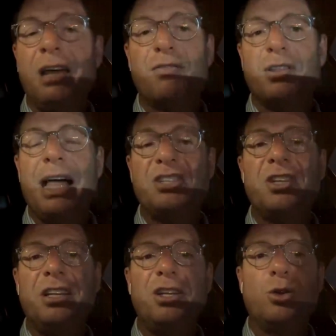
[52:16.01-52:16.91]
And for the
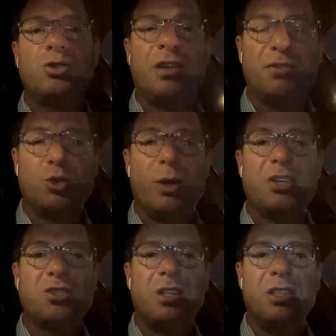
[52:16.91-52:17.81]
last 10 years, they've
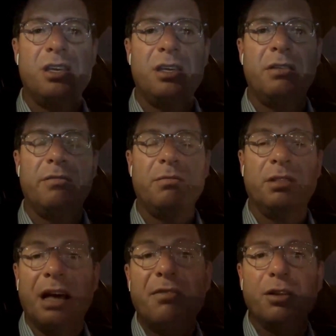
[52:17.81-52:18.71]
addressed the
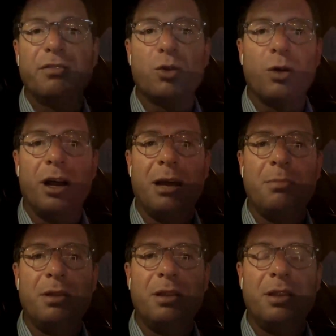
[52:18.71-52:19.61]
level of
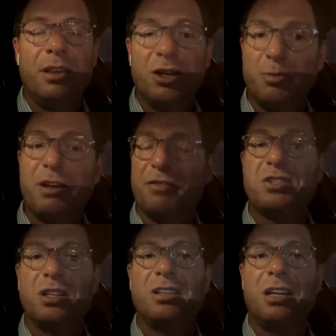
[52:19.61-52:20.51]
crime that is being
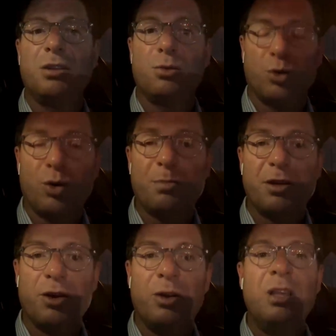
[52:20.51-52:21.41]
facilitated through
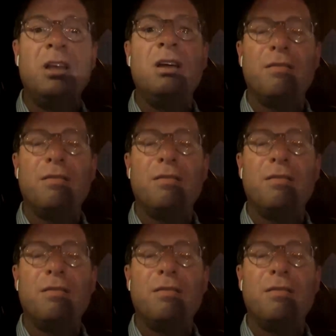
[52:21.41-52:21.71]
crypto